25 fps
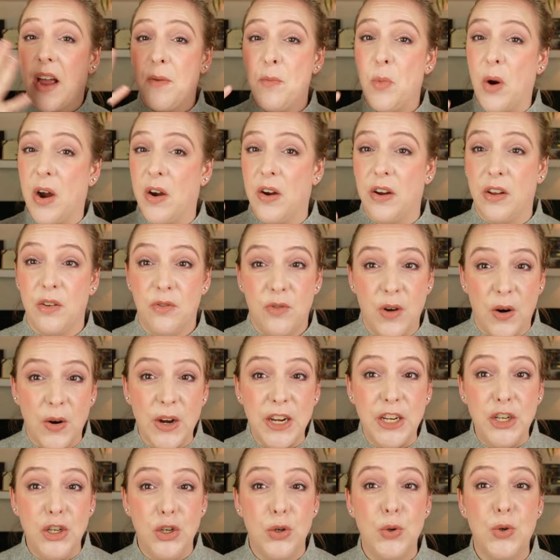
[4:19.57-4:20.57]
I'm wearing a
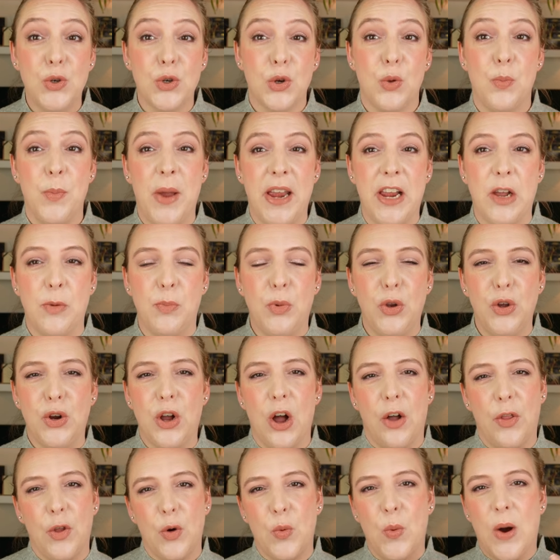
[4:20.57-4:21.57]
very neutral makeup
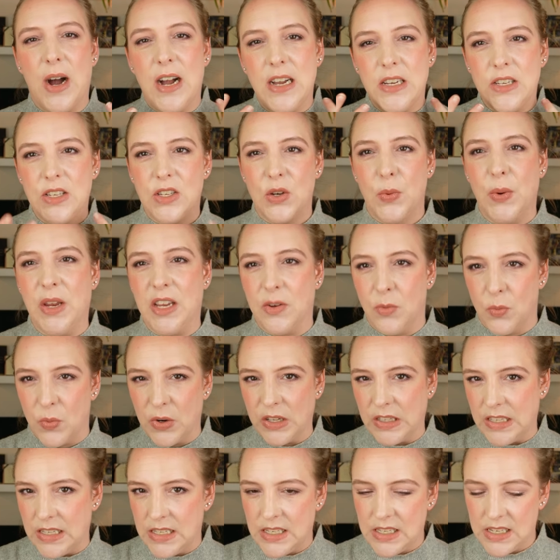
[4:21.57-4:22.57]
look otherwise, so we can
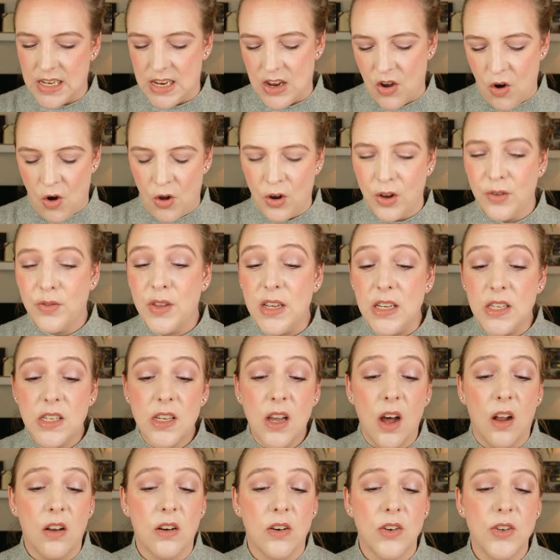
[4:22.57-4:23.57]
really see all of these
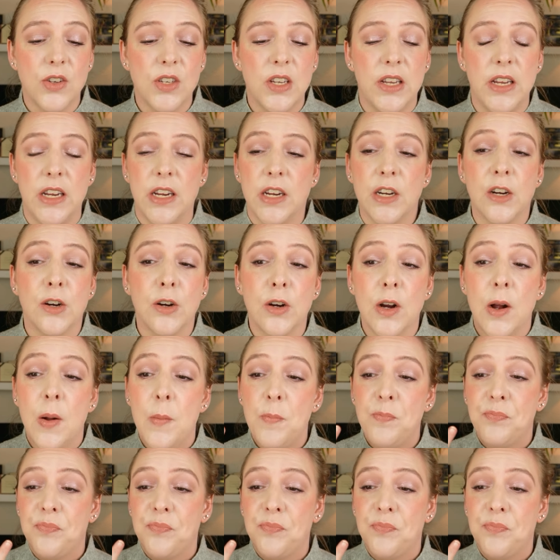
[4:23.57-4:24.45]
colors here.